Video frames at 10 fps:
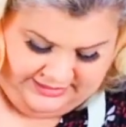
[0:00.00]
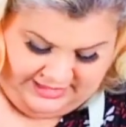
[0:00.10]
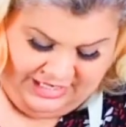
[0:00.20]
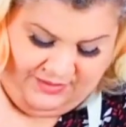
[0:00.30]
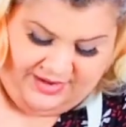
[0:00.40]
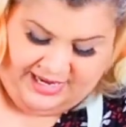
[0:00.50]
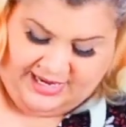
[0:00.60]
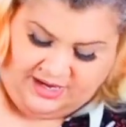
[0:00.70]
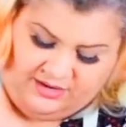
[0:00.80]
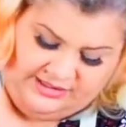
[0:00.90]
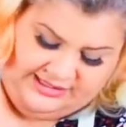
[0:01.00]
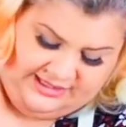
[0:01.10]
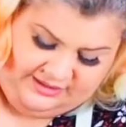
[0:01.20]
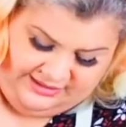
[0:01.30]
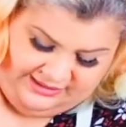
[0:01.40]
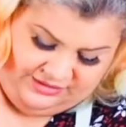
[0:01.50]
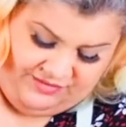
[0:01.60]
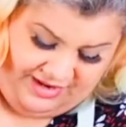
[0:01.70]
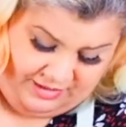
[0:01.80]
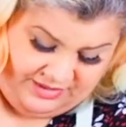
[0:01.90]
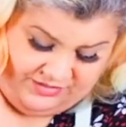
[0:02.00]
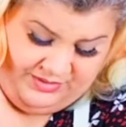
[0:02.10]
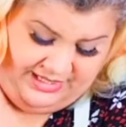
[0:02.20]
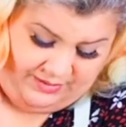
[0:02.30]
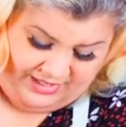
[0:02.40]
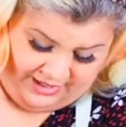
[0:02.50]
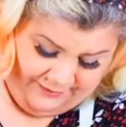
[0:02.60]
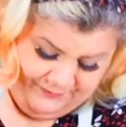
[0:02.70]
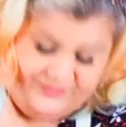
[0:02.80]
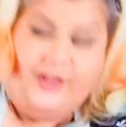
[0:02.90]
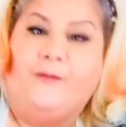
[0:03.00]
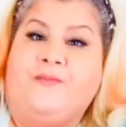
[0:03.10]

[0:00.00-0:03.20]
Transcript: And you won't get any nasty illnesses or ailments. Well, there we go. So,